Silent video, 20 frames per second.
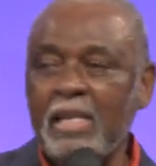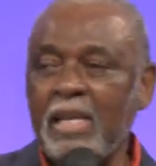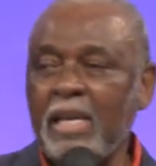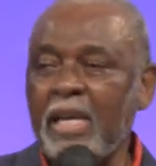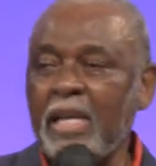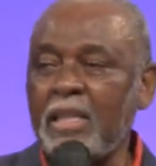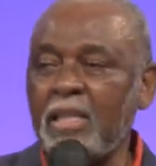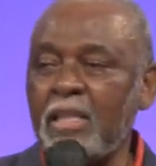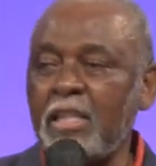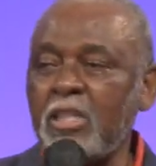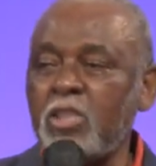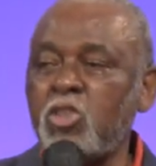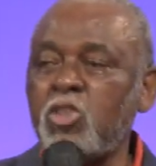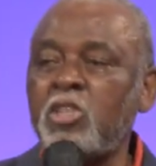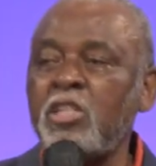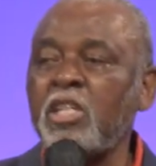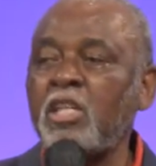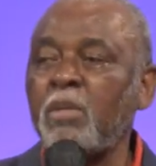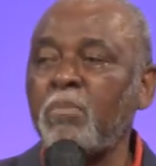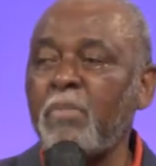and
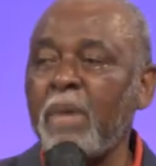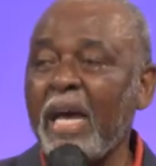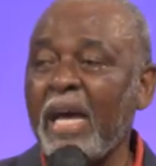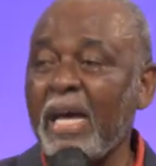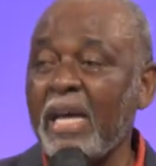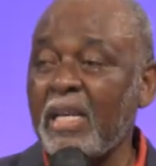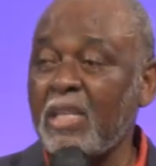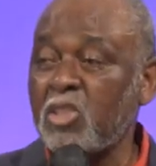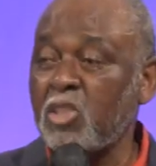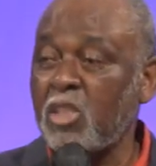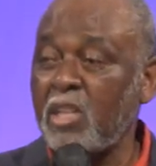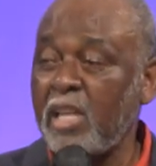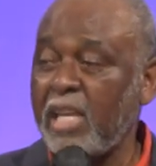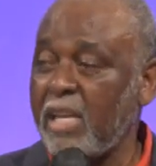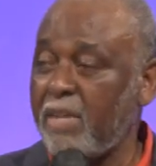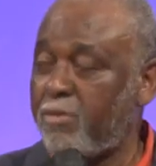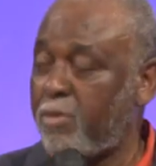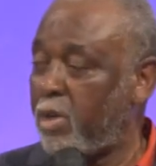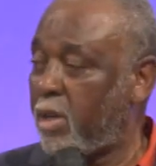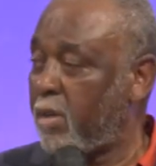legitimized
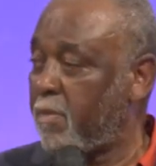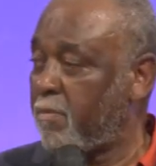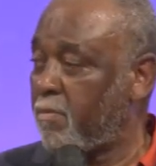slavery.